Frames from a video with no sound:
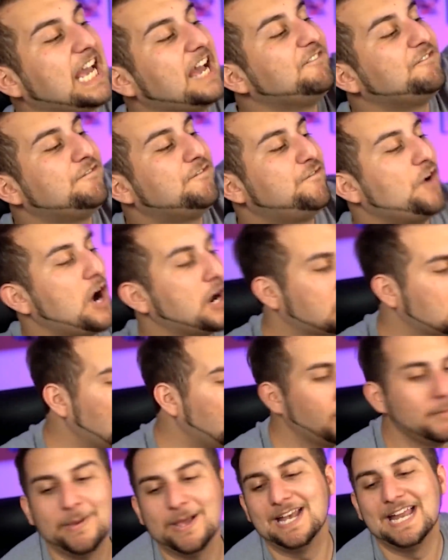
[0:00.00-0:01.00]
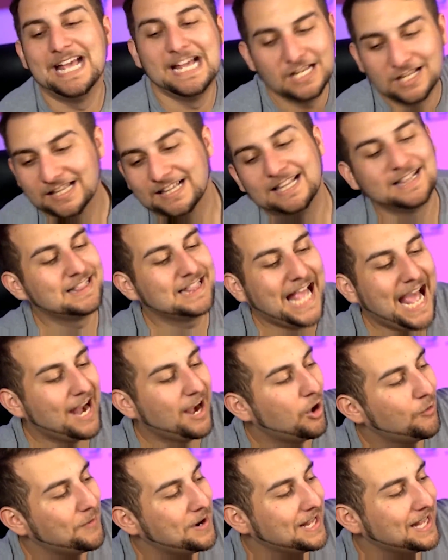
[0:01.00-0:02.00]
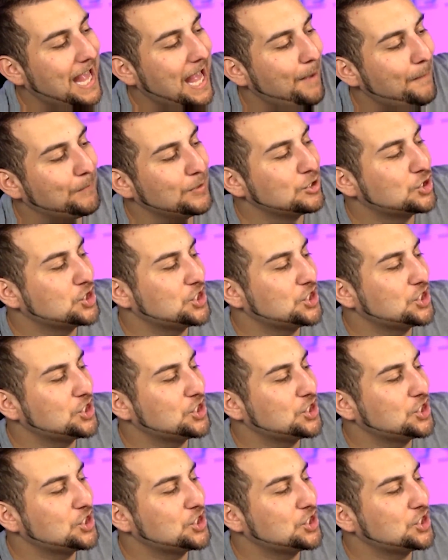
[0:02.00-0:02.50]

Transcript: Get Kermit. That already happened to